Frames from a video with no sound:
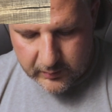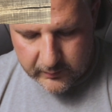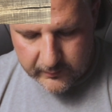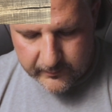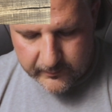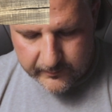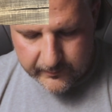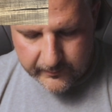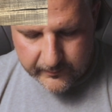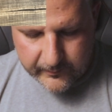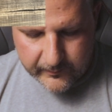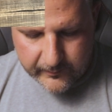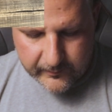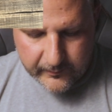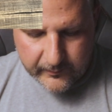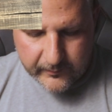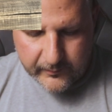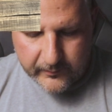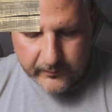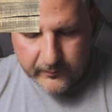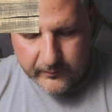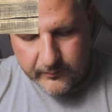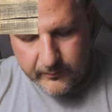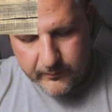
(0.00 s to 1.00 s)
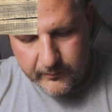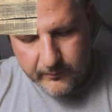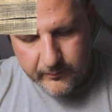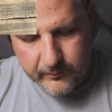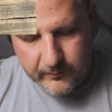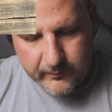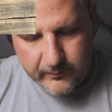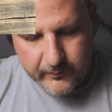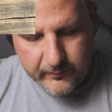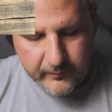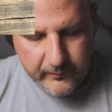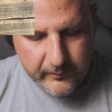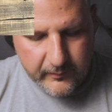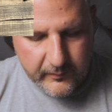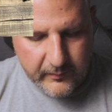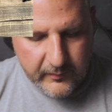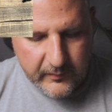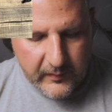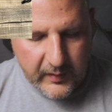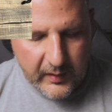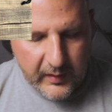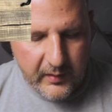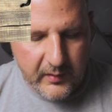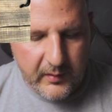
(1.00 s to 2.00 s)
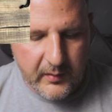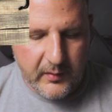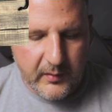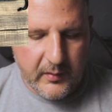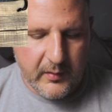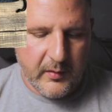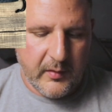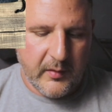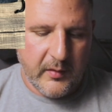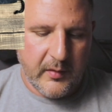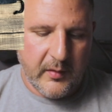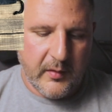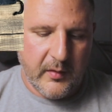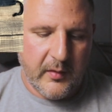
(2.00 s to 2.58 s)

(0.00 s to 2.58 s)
(no one is talking)